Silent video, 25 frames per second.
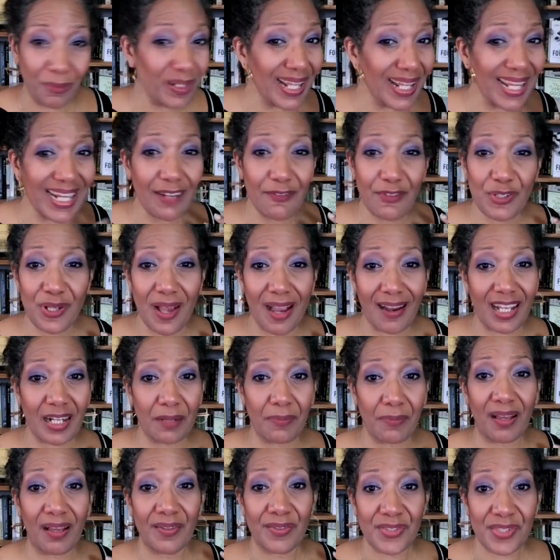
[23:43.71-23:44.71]
We're not even
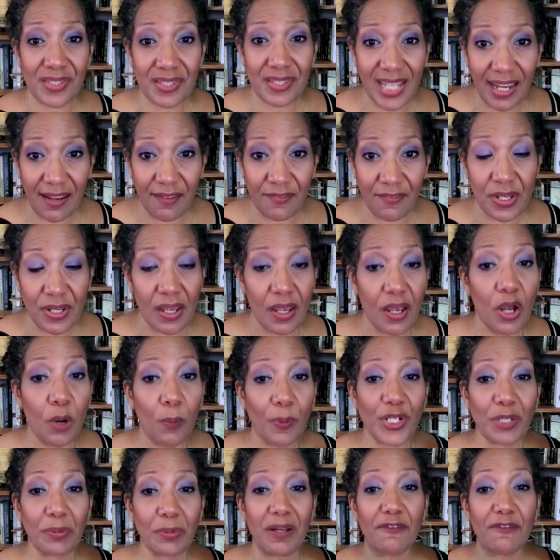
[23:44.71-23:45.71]
talking about enslaved.
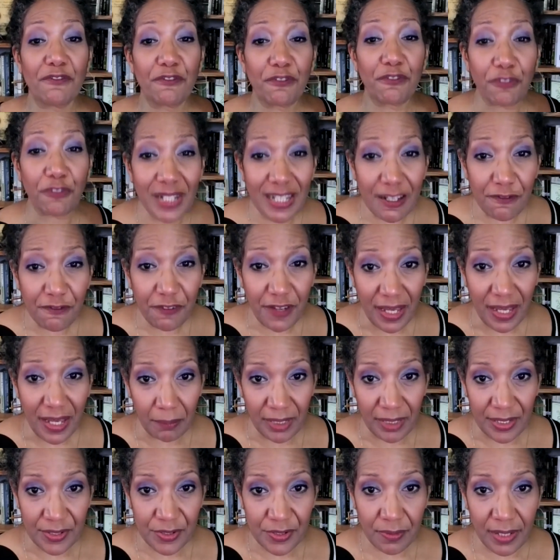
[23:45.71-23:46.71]
We're talking about free
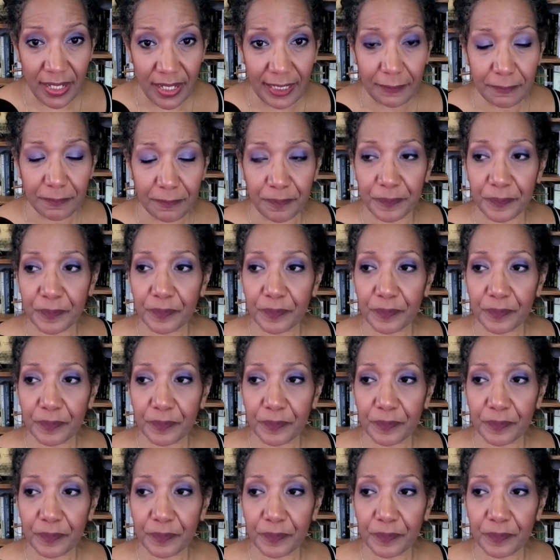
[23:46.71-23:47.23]
families, right?